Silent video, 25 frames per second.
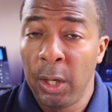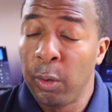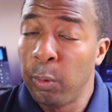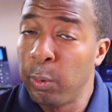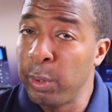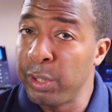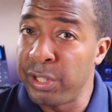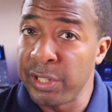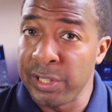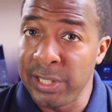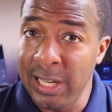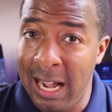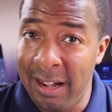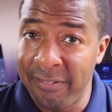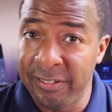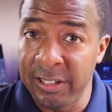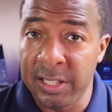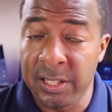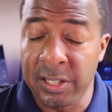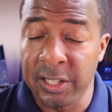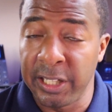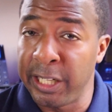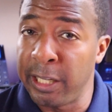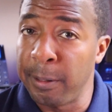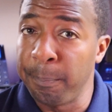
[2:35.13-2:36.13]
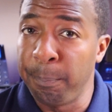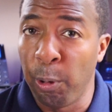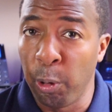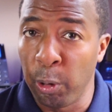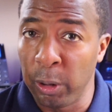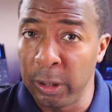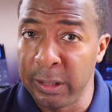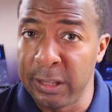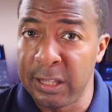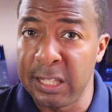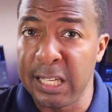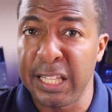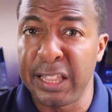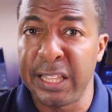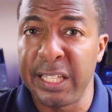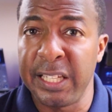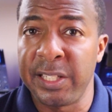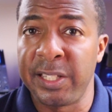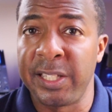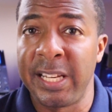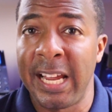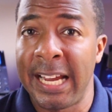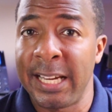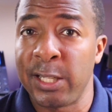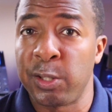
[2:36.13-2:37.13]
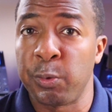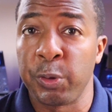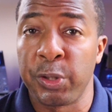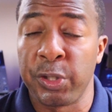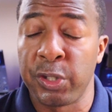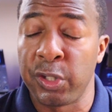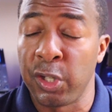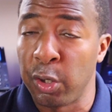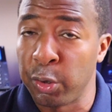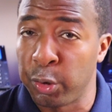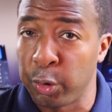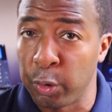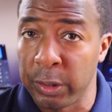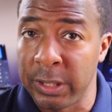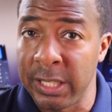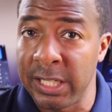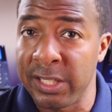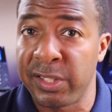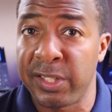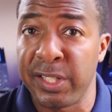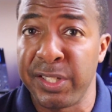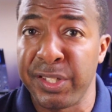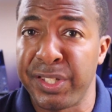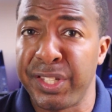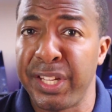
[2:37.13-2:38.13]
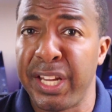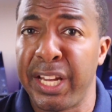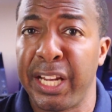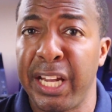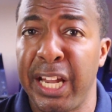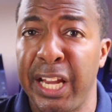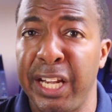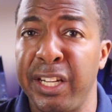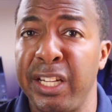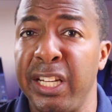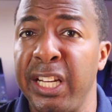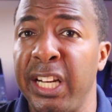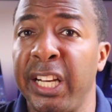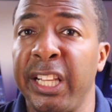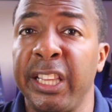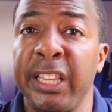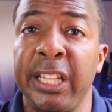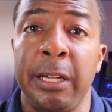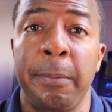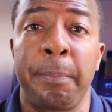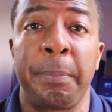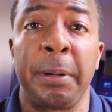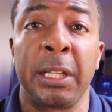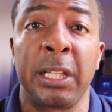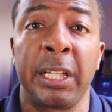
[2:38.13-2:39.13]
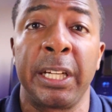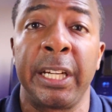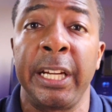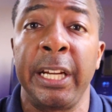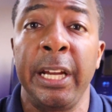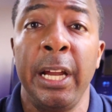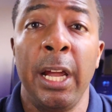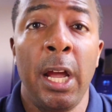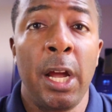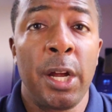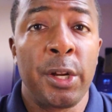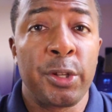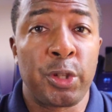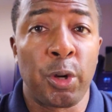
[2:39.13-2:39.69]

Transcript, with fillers: which is obviously an important thing these days with social distancing and needing the ability